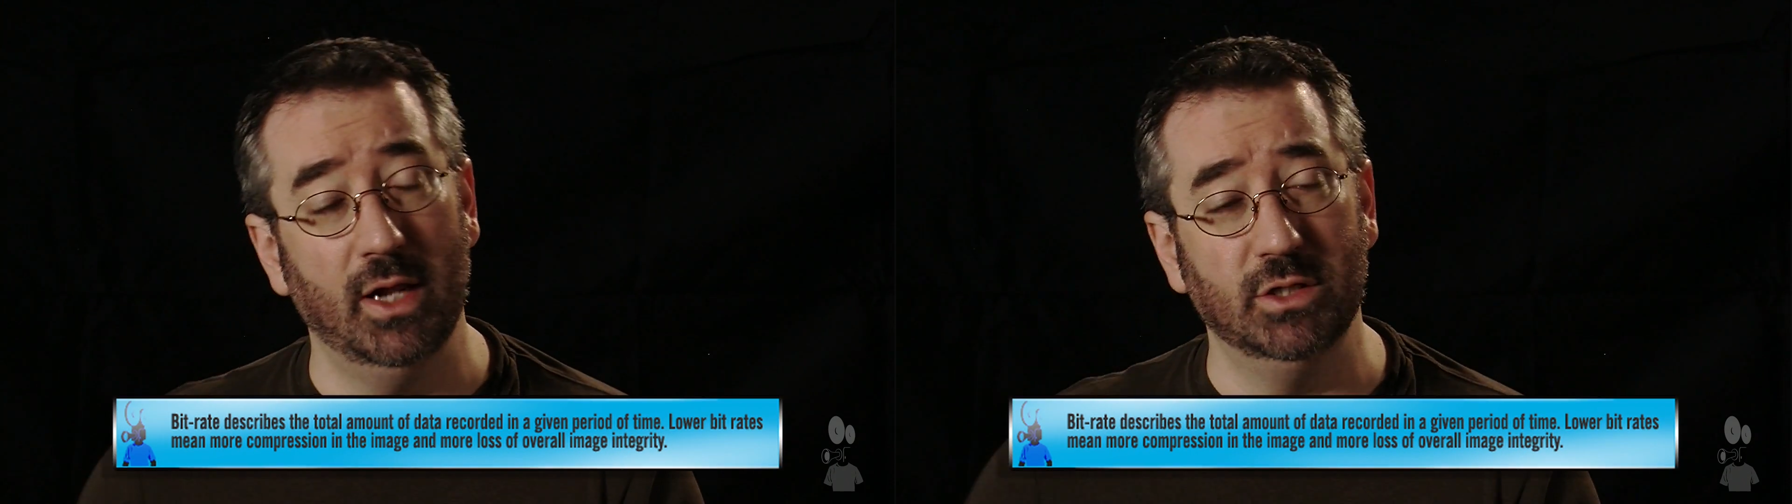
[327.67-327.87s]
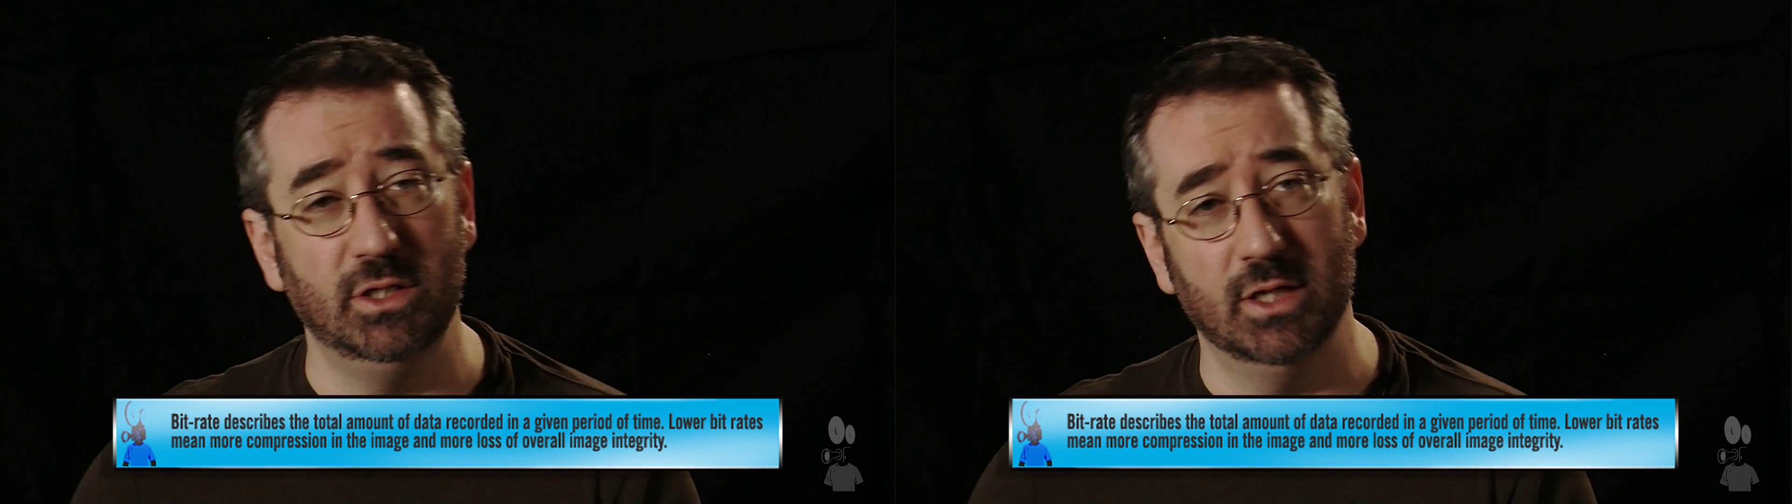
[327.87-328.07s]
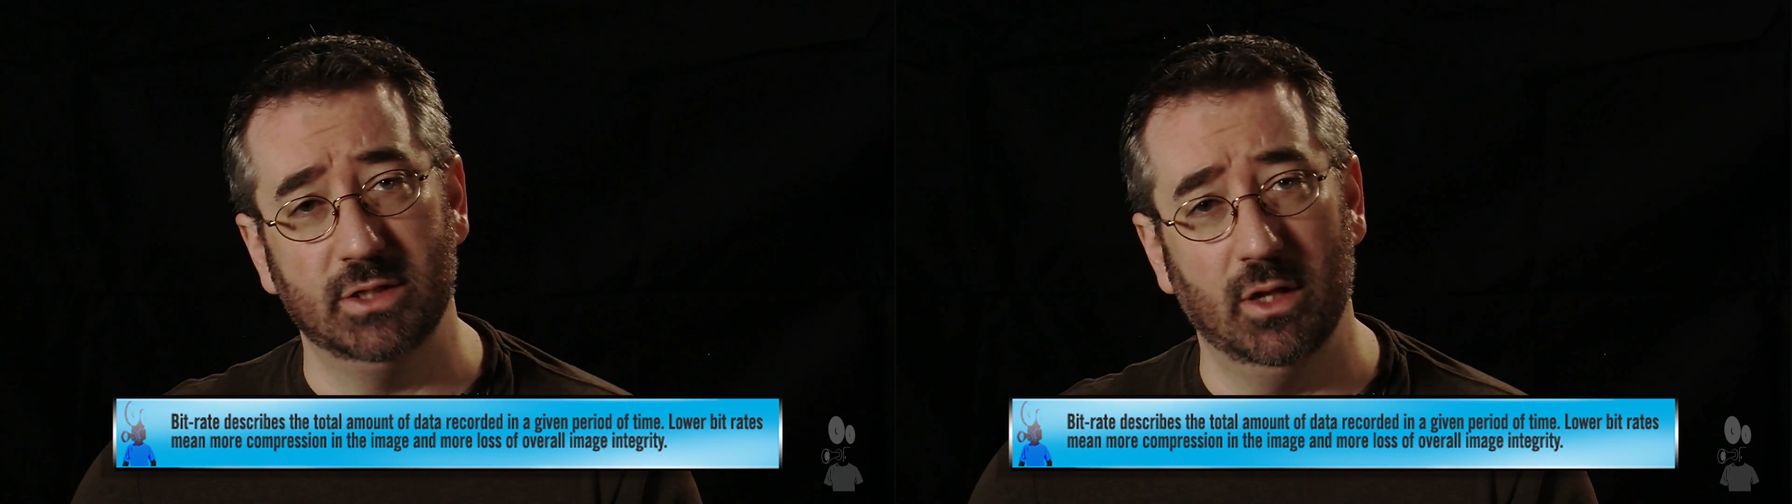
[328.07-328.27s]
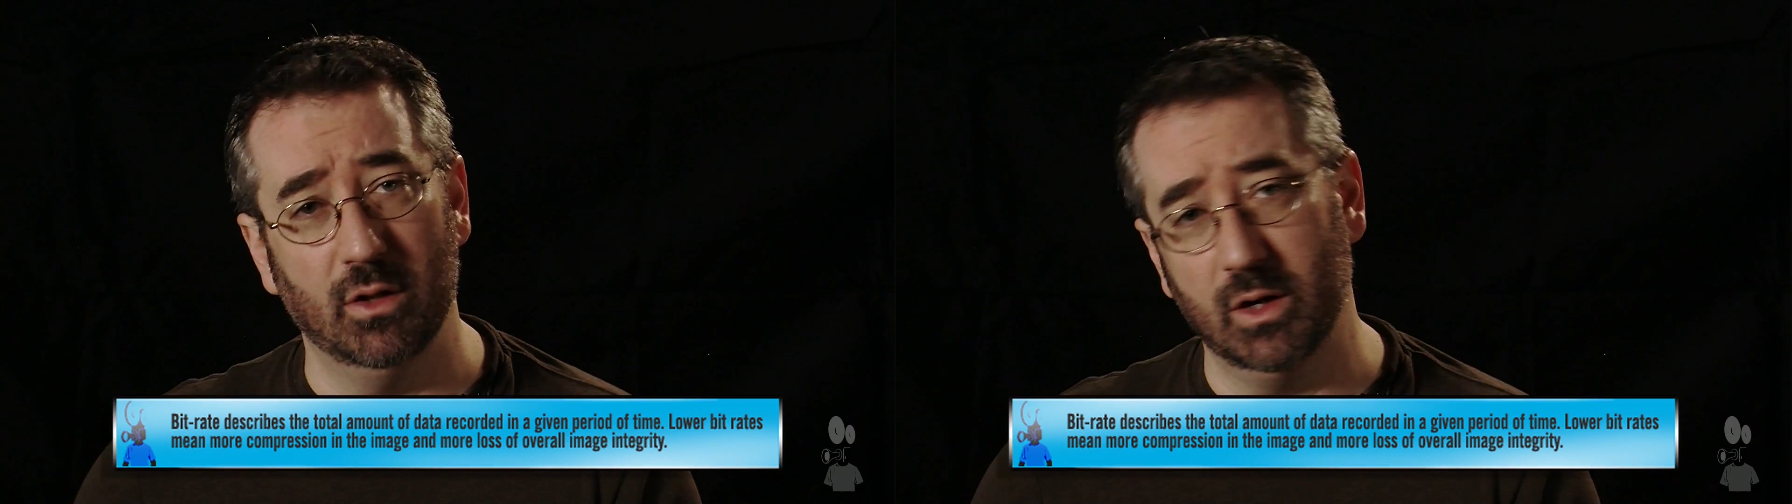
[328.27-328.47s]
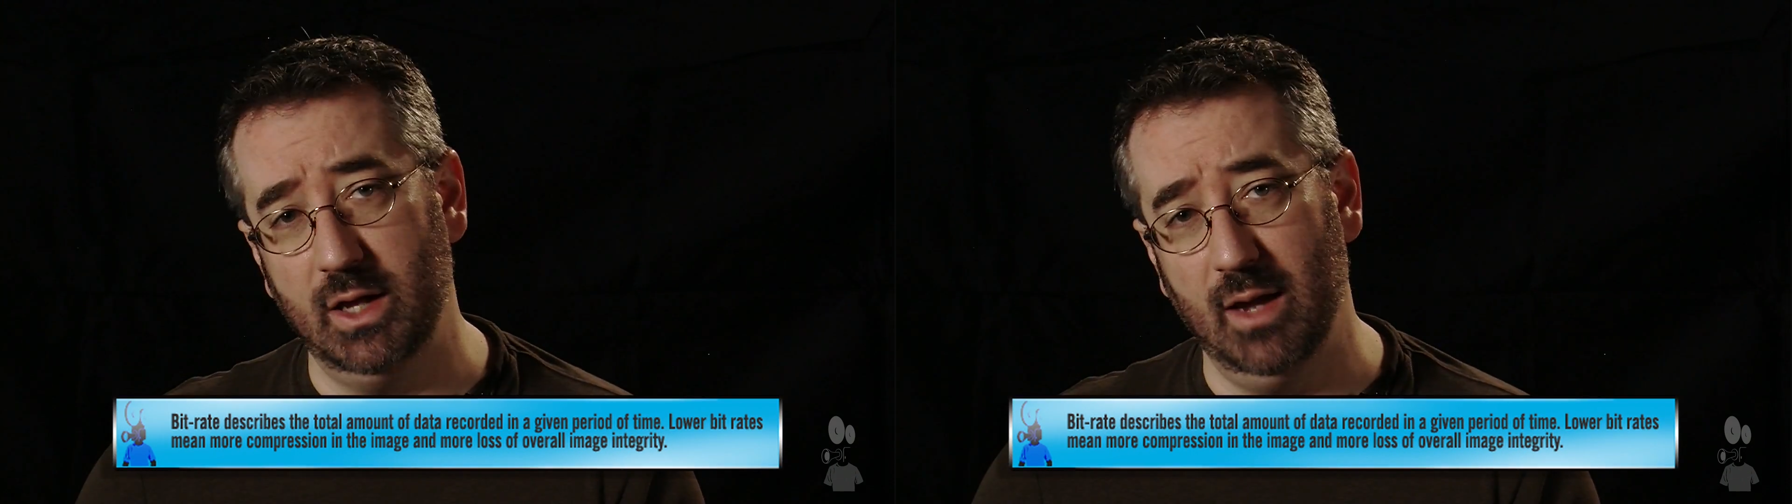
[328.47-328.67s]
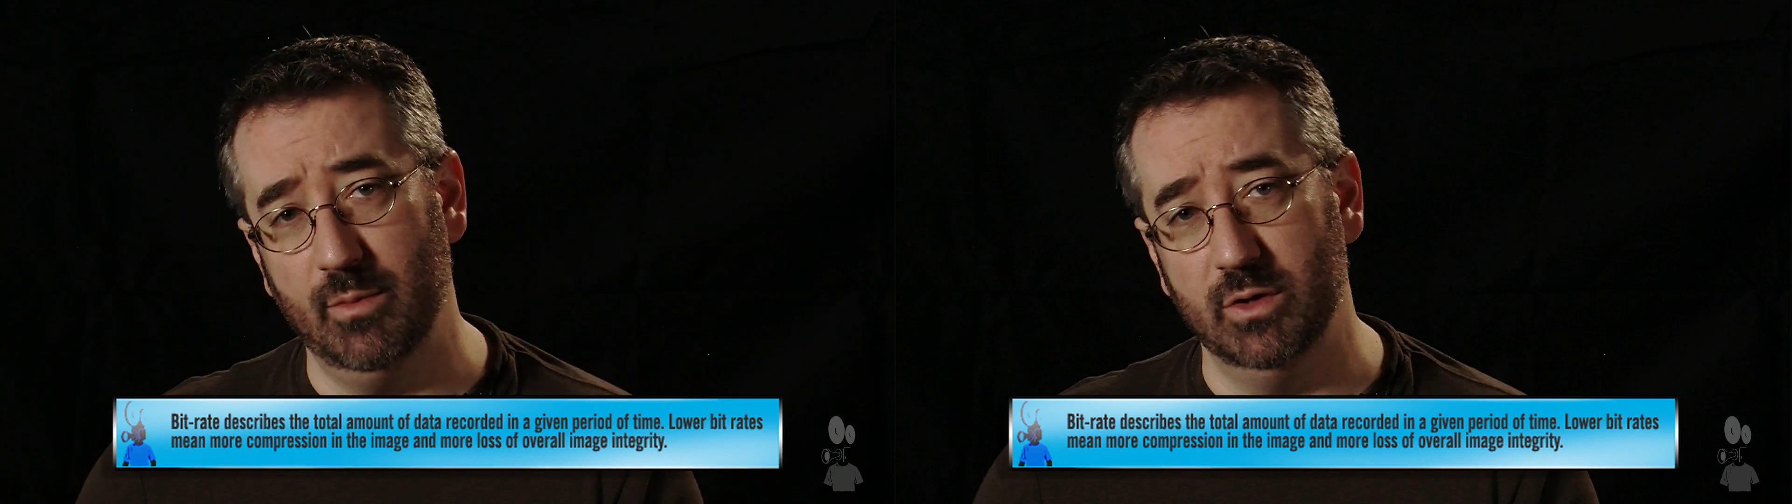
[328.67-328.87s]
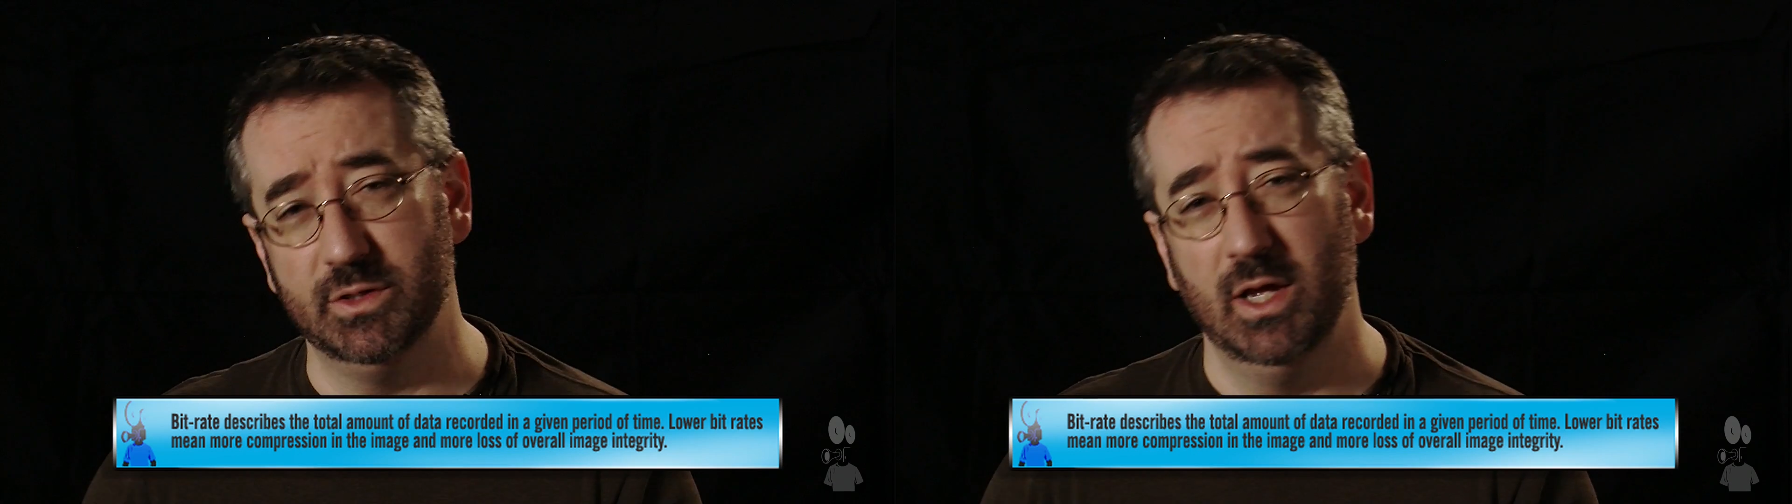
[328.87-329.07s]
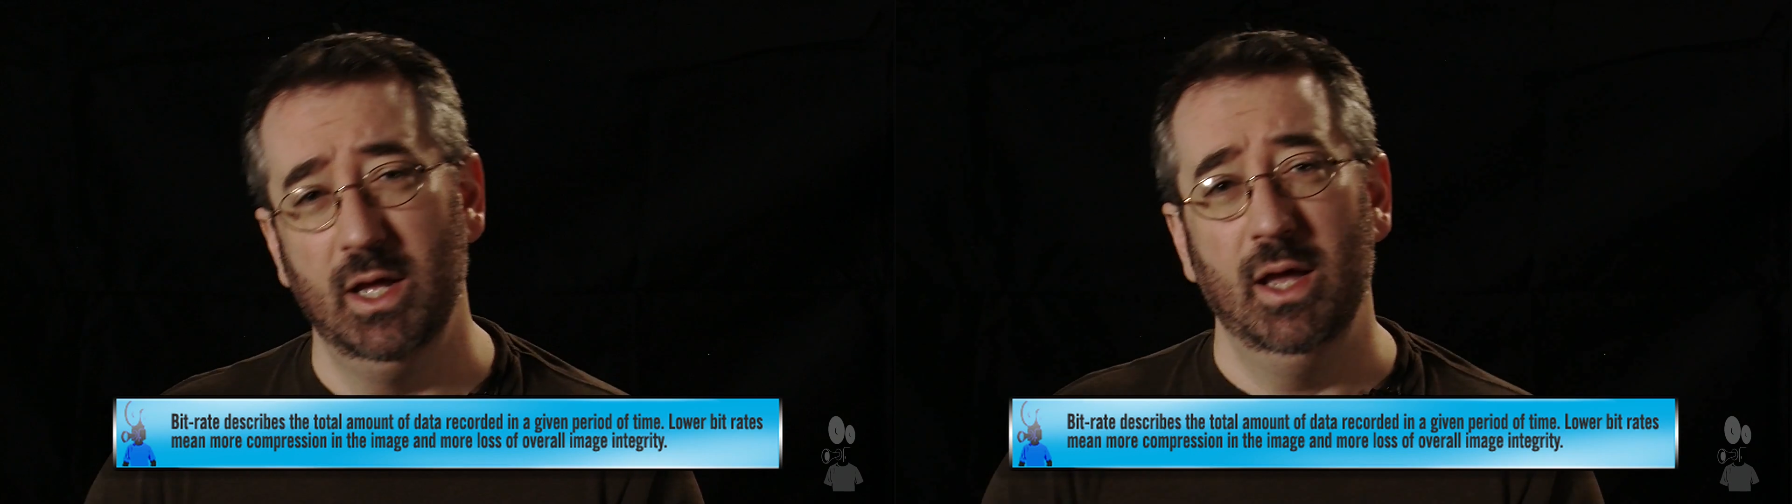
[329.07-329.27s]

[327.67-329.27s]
HDSLR cameras,